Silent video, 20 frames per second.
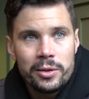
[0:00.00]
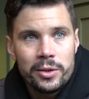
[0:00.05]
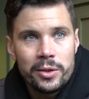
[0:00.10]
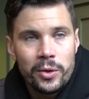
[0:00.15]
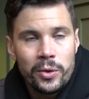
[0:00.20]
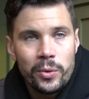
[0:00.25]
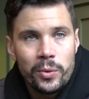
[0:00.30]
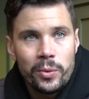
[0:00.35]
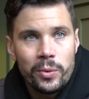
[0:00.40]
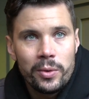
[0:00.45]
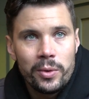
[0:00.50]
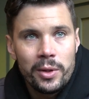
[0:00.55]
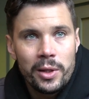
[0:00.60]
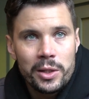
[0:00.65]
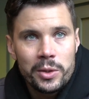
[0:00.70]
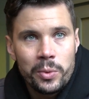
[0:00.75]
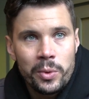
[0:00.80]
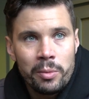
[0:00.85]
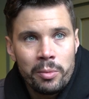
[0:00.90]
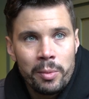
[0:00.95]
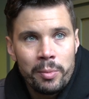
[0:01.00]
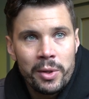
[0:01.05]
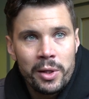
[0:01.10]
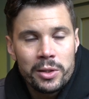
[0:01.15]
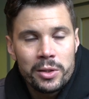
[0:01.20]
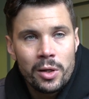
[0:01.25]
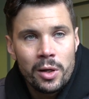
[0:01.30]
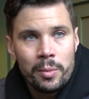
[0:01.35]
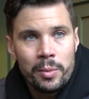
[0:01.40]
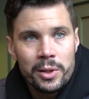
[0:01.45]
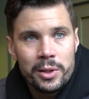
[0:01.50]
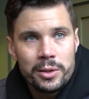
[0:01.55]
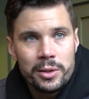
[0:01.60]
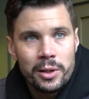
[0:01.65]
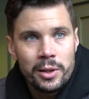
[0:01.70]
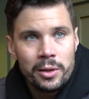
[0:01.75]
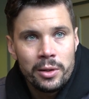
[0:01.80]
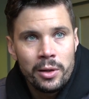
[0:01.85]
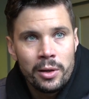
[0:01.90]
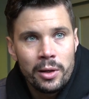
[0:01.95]
So that's one of my biggest hobbies.
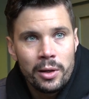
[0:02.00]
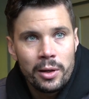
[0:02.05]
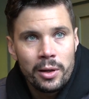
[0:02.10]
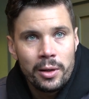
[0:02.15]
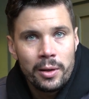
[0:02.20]
And